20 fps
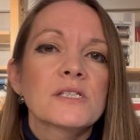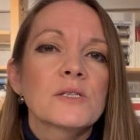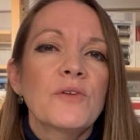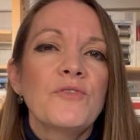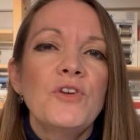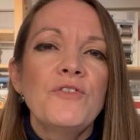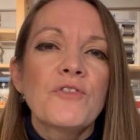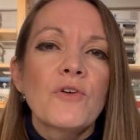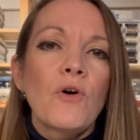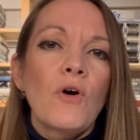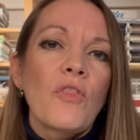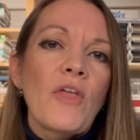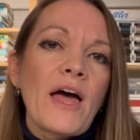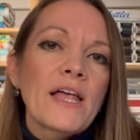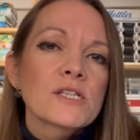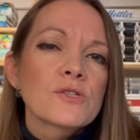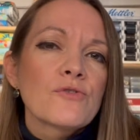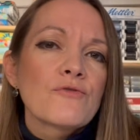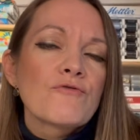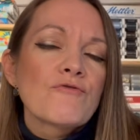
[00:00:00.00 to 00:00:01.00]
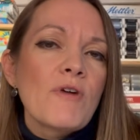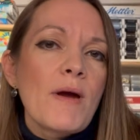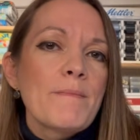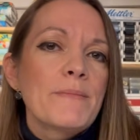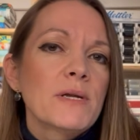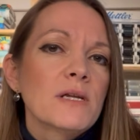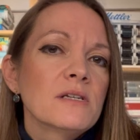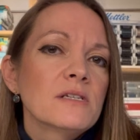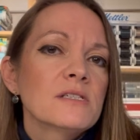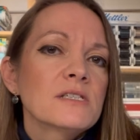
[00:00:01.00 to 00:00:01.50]
So if you've got that sort of
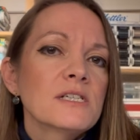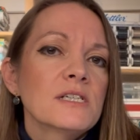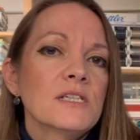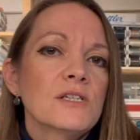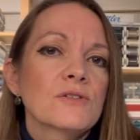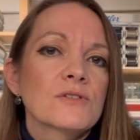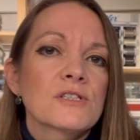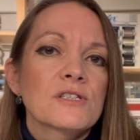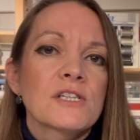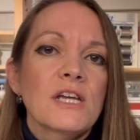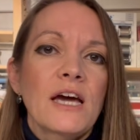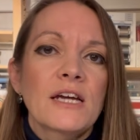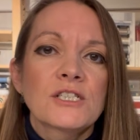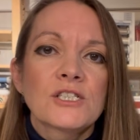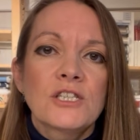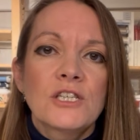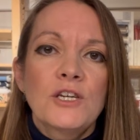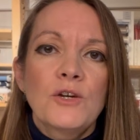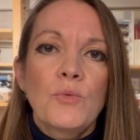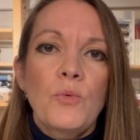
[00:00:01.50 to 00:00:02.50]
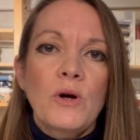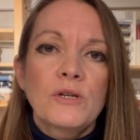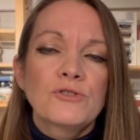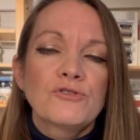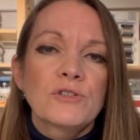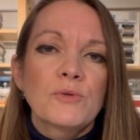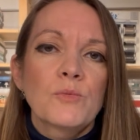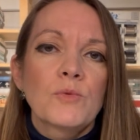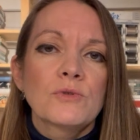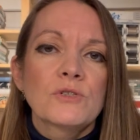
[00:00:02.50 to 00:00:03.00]
remnant in your stash that you're
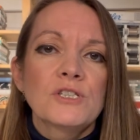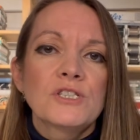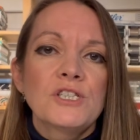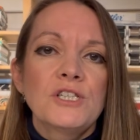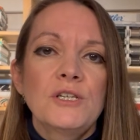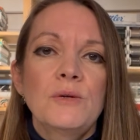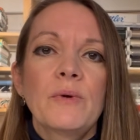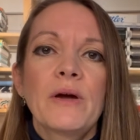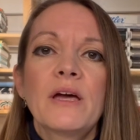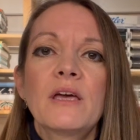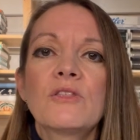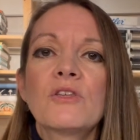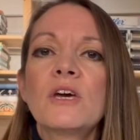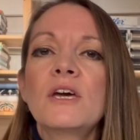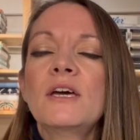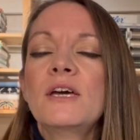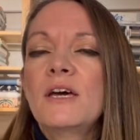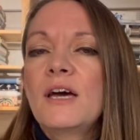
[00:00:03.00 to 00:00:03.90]
wondering what to do with,